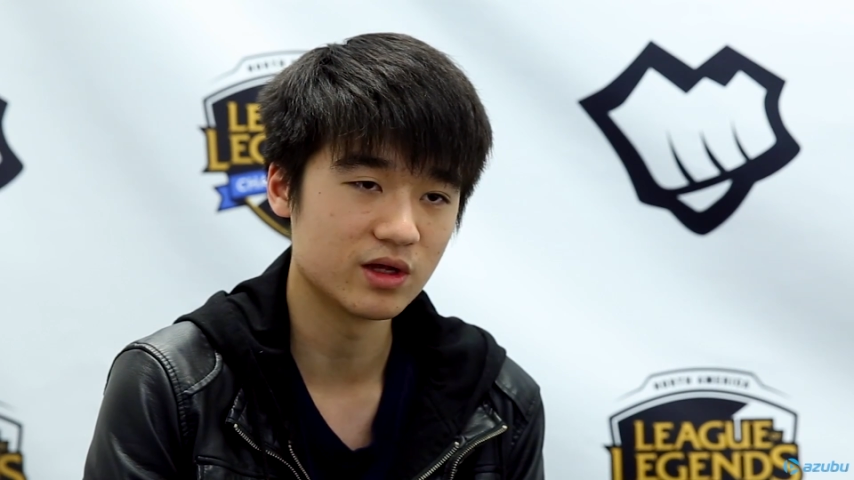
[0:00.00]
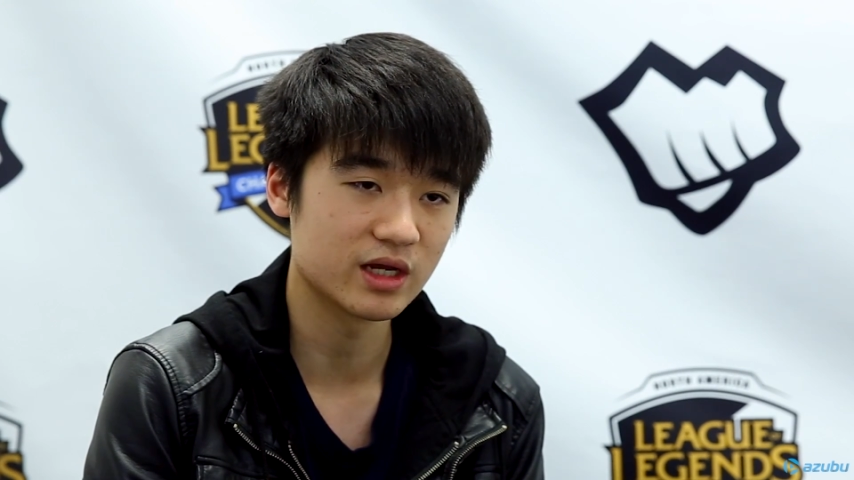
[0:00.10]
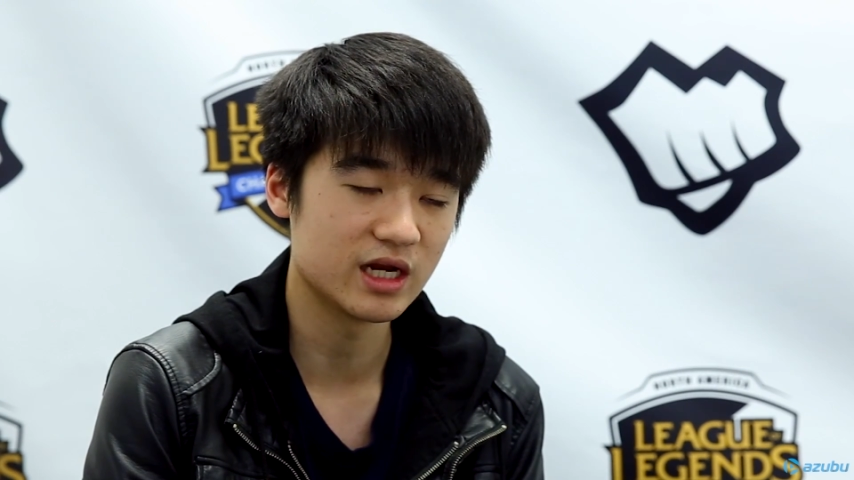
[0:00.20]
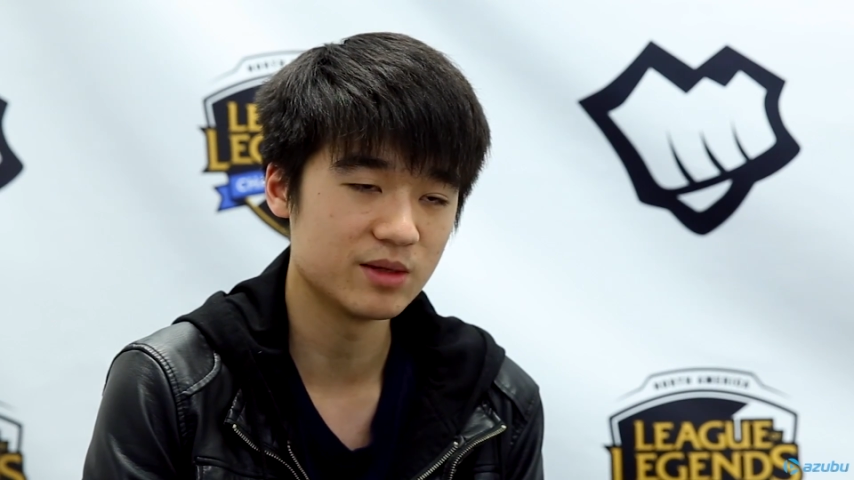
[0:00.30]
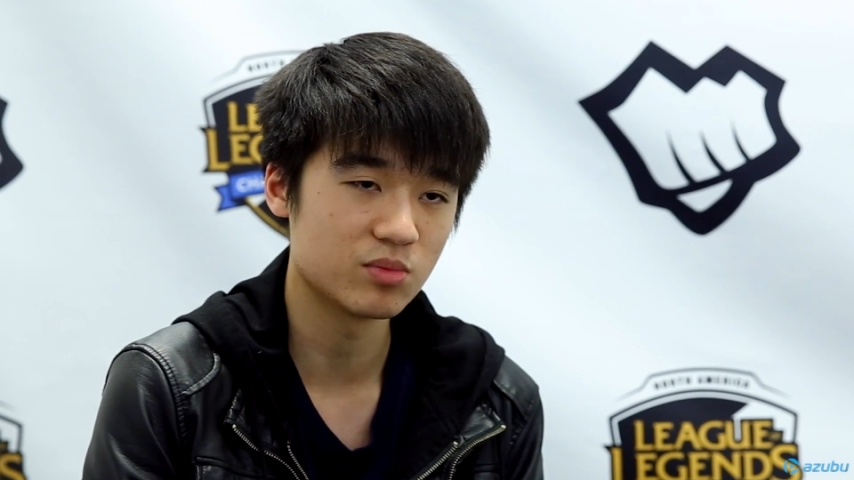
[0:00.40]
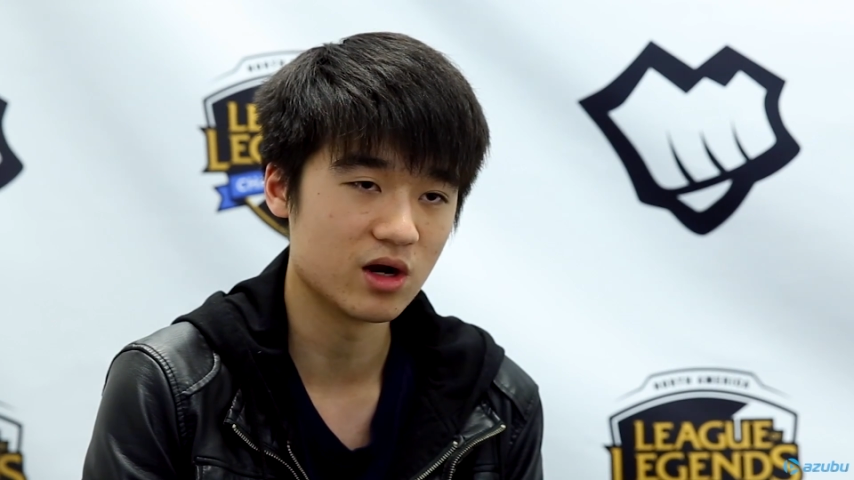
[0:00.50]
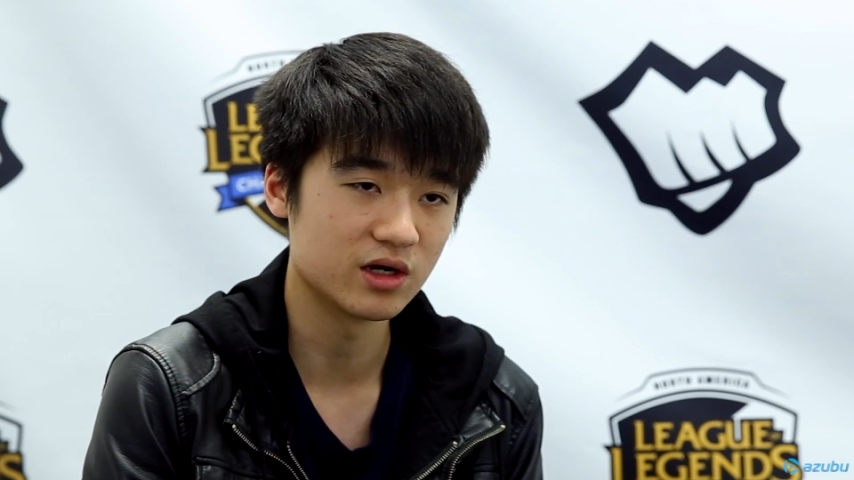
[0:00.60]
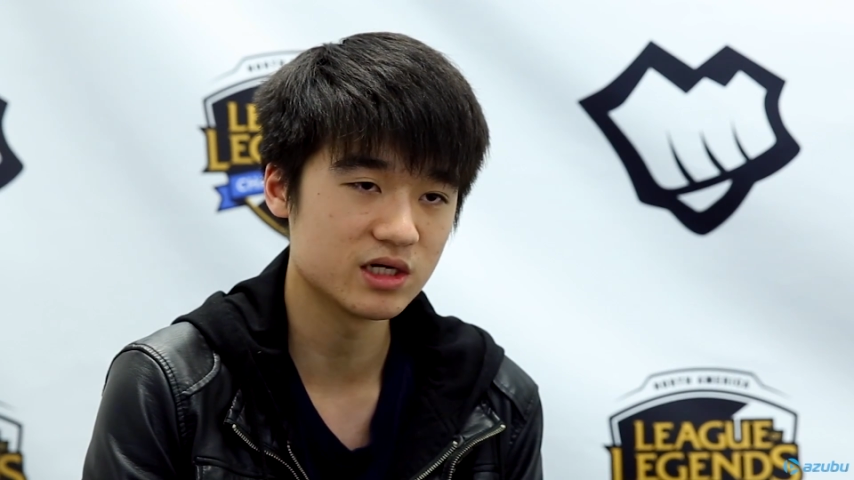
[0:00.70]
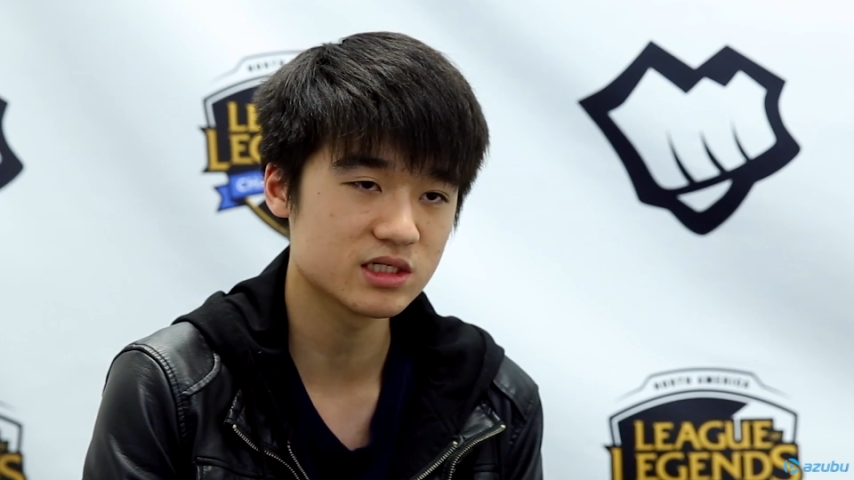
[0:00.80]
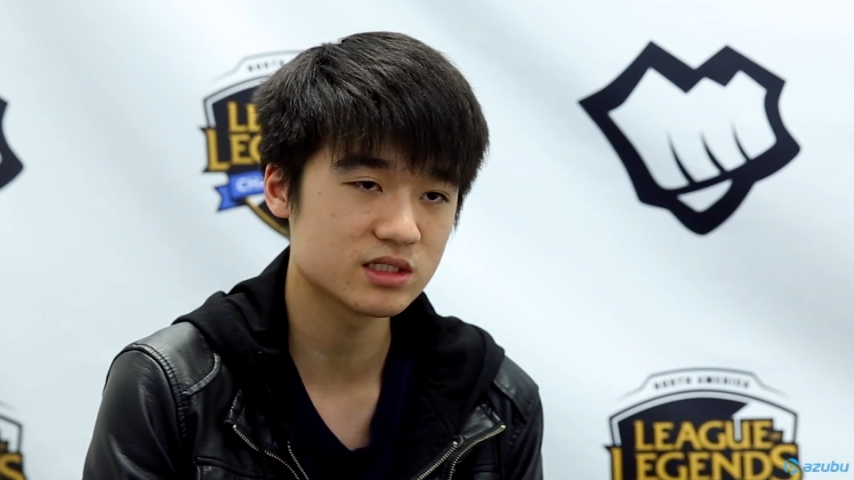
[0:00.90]
like any
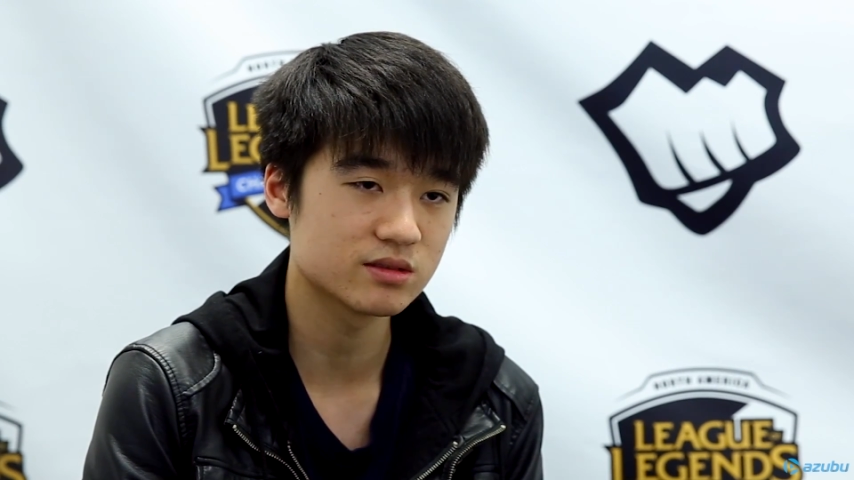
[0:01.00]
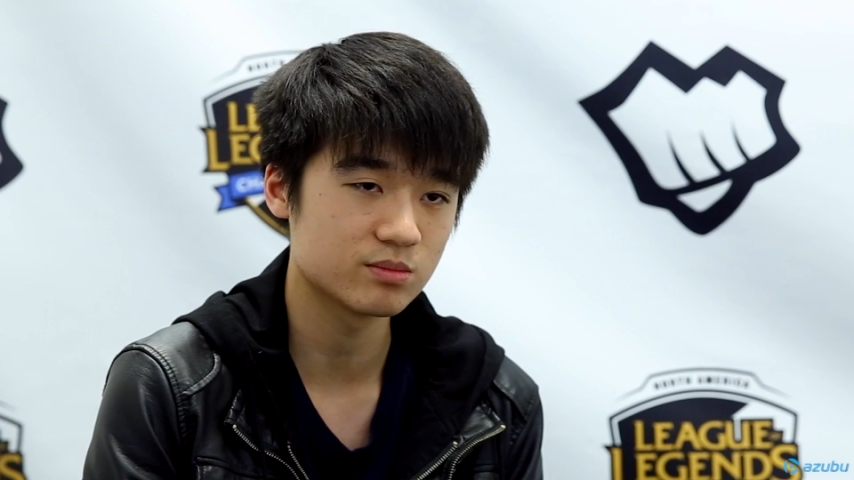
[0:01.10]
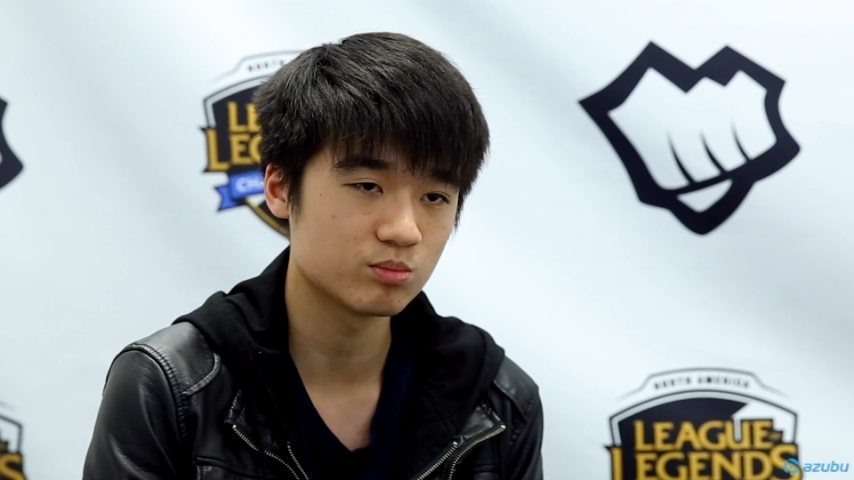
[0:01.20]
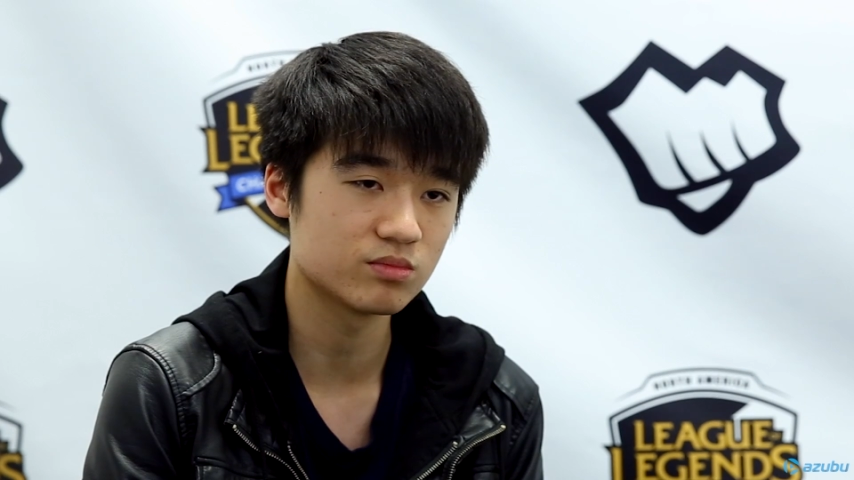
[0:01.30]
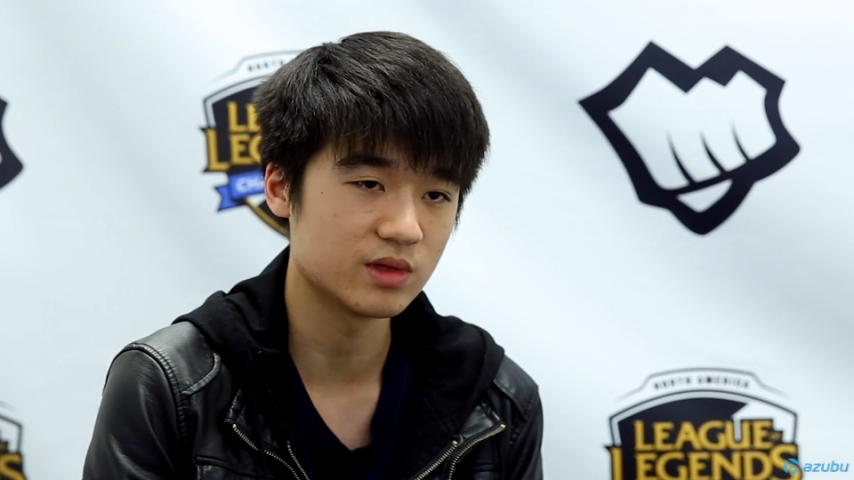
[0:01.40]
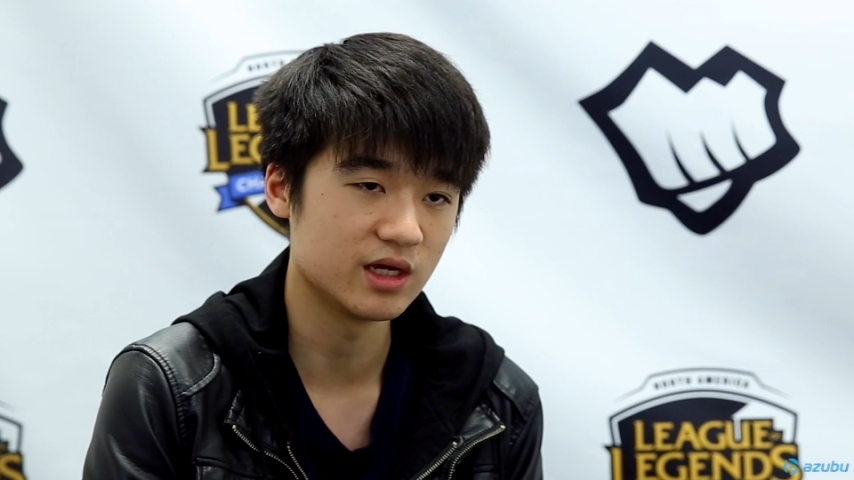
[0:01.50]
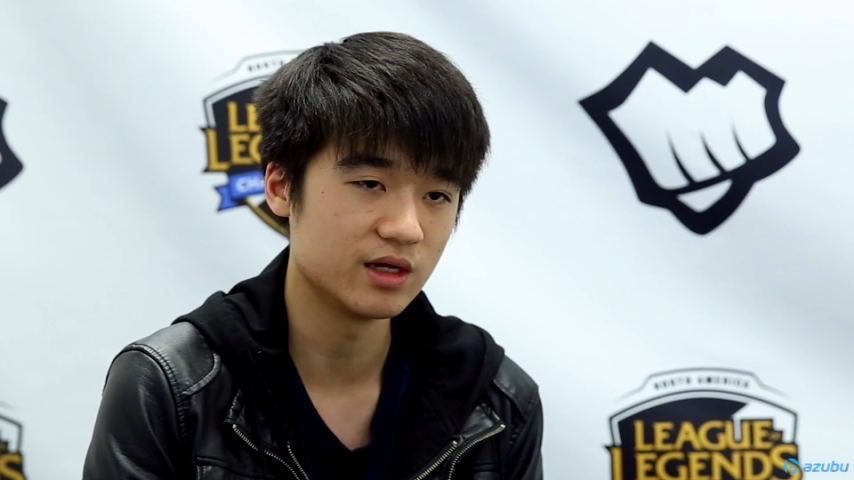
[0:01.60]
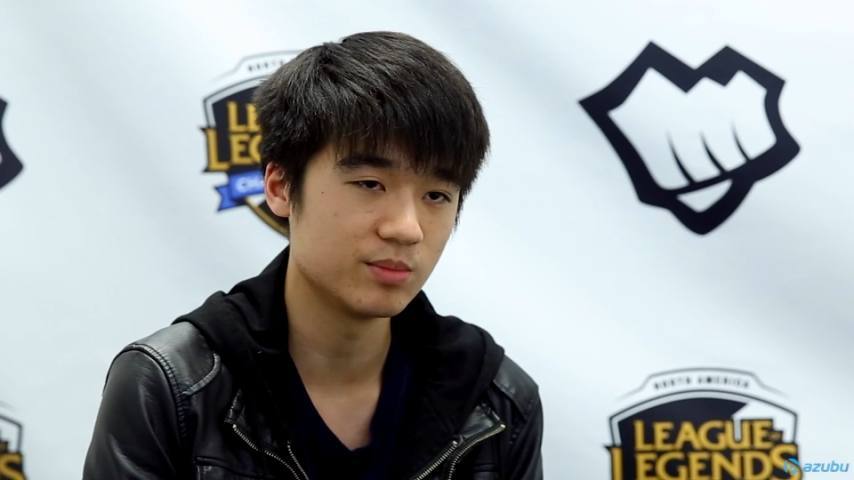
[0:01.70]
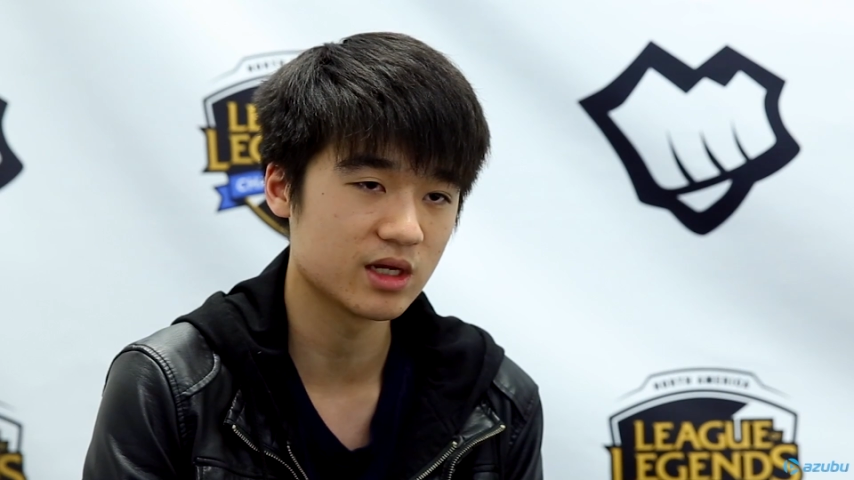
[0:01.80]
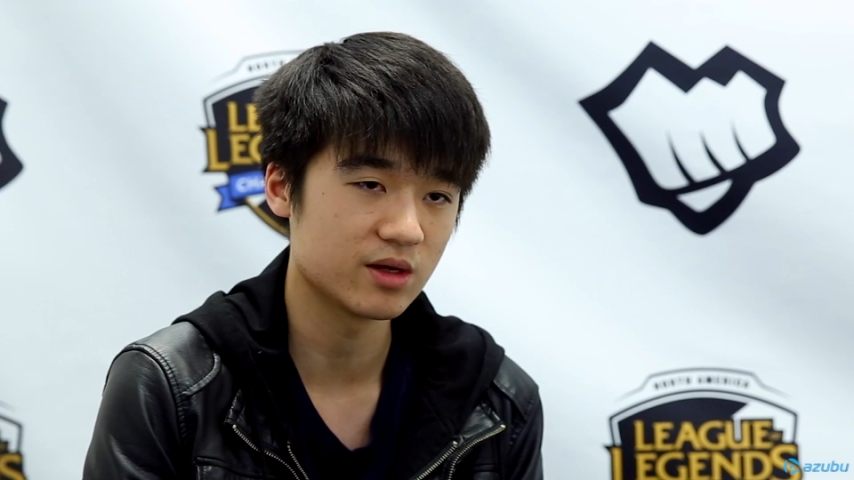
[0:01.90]
progress,
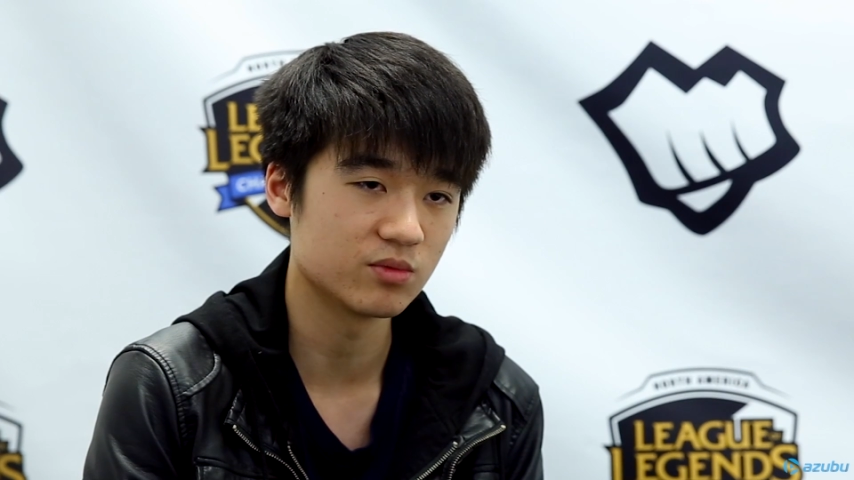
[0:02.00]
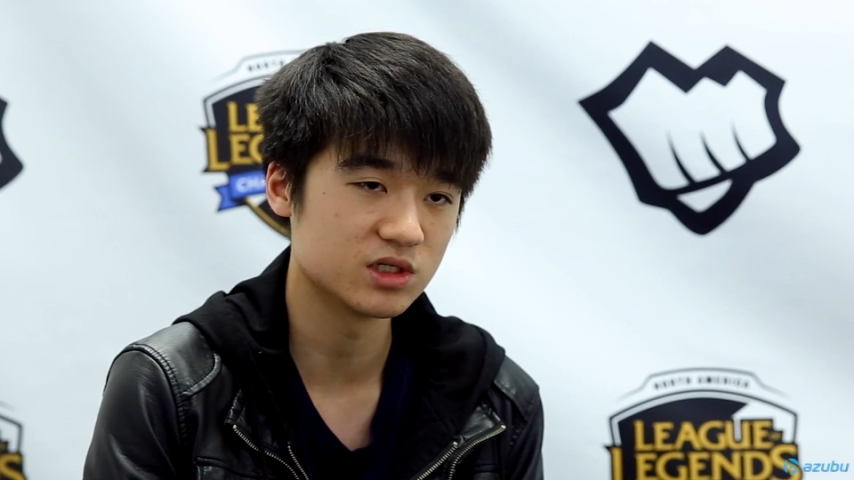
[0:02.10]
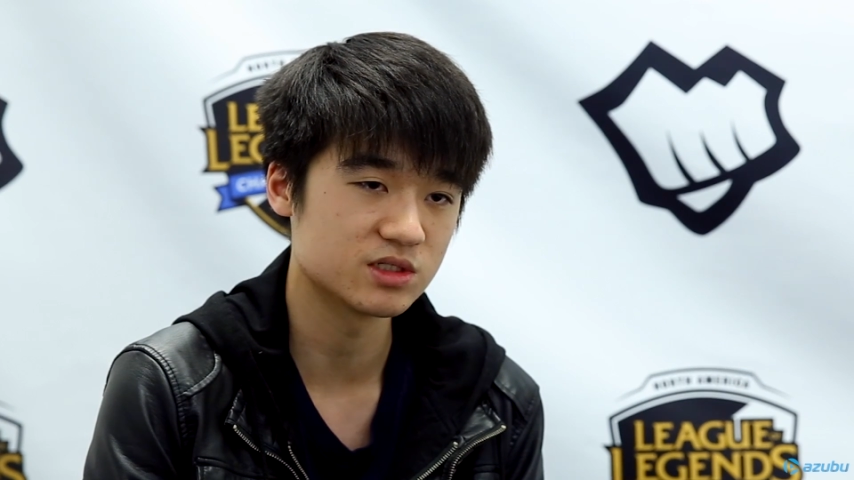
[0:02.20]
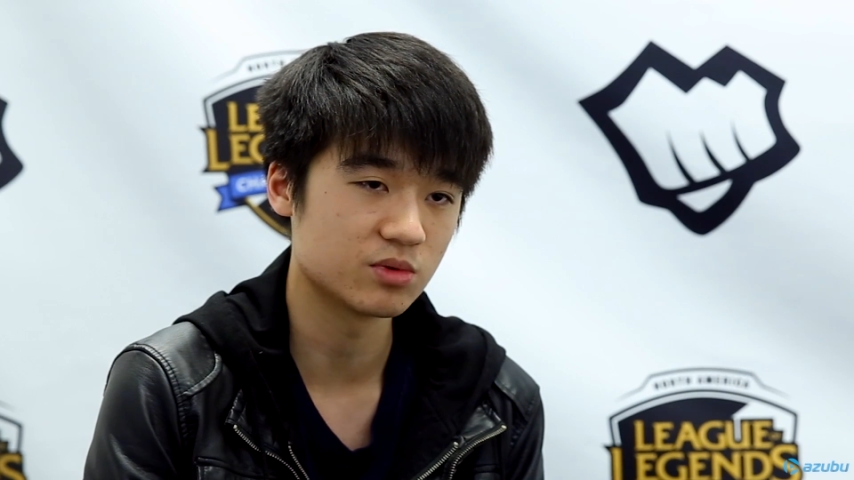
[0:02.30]
they became really